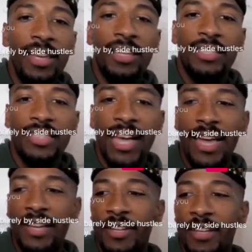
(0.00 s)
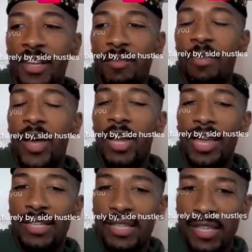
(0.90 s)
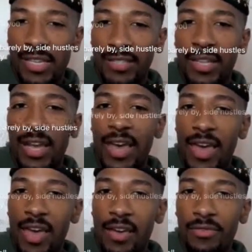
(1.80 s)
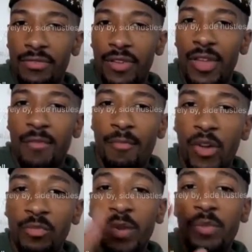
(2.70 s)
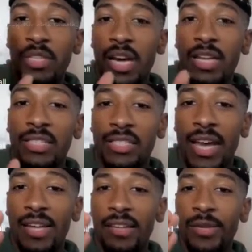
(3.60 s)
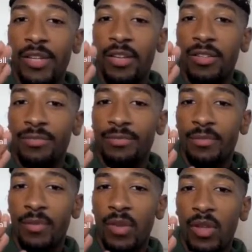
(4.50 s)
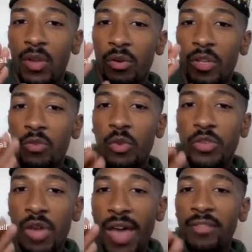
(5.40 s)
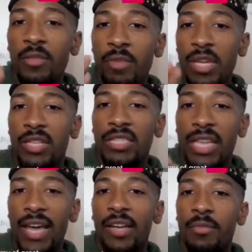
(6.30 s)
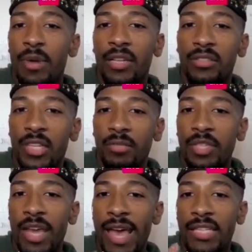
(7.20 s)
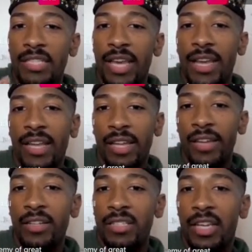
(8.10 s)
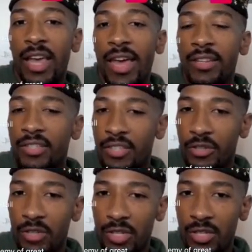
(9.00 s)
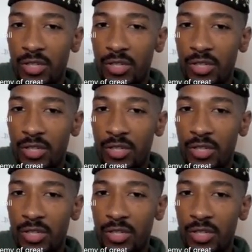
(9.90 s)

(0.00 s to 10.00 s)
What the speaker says: excited about ideas that I have. Most people not excited, Neil. When you have to be excited about something to actually have the energy to execute it.